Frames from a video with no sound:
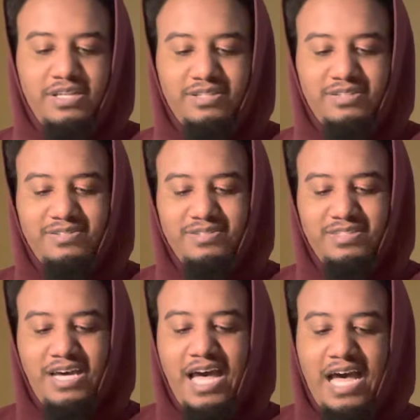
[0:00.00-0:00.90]

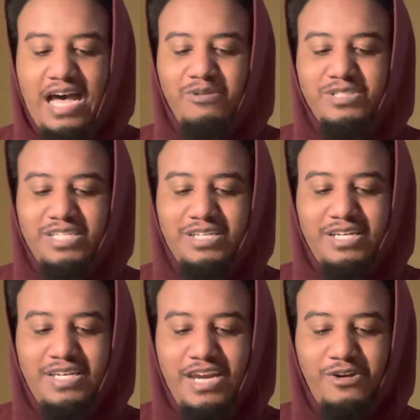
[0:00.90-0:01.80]
The how is in the
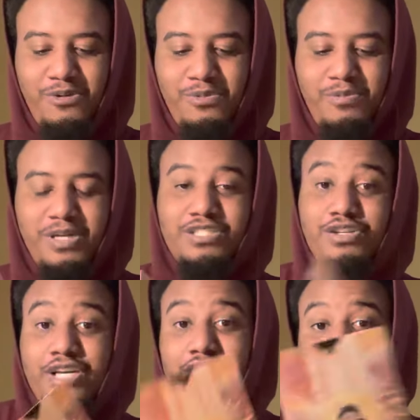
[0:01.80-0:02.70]
now. What has
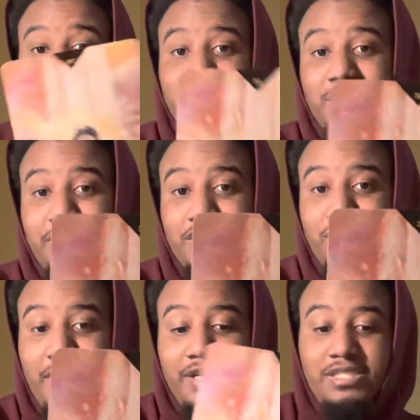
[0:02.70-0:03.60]
your intuition been
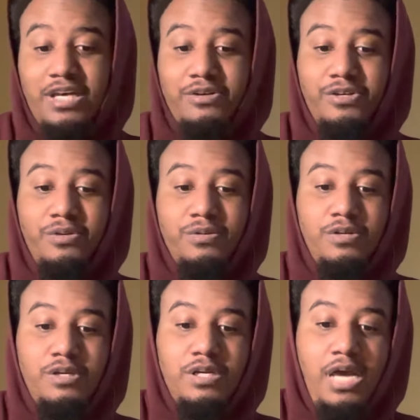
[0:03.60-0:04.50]
trying to tell you?
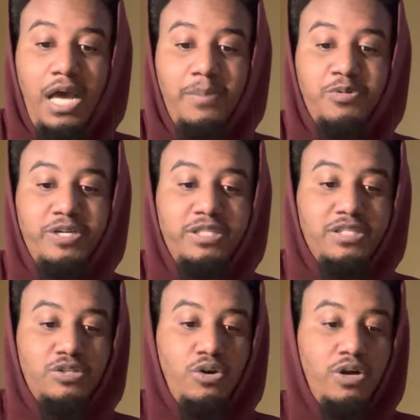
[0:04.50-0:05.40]
I'm going to read
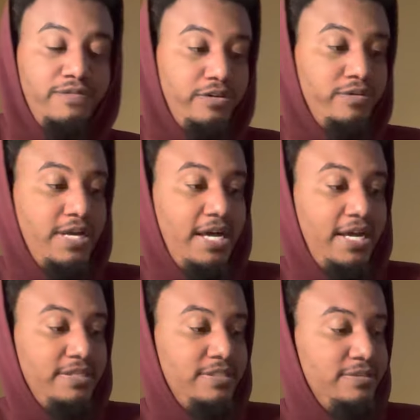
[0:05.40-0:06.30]
this card for you
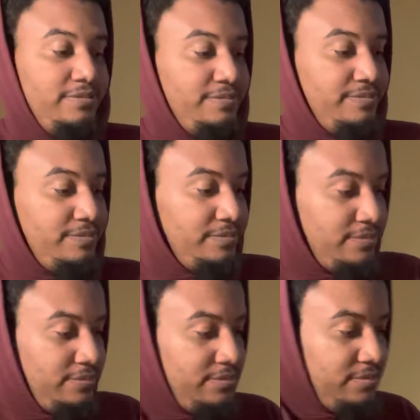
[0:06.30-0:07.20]
guys.
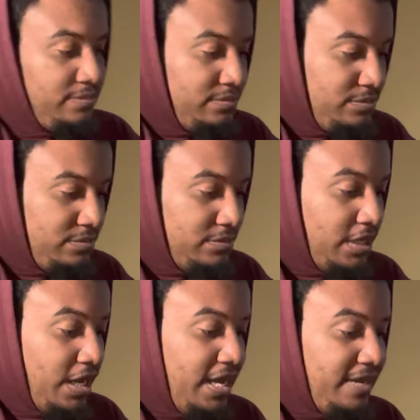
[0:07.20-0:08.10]

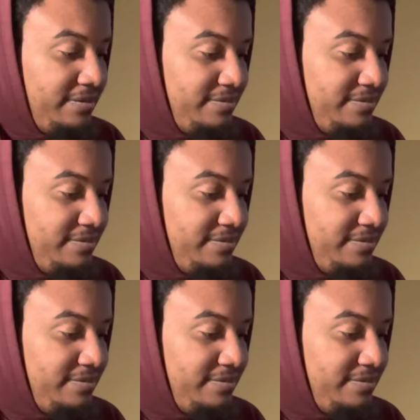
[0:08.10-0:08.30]
And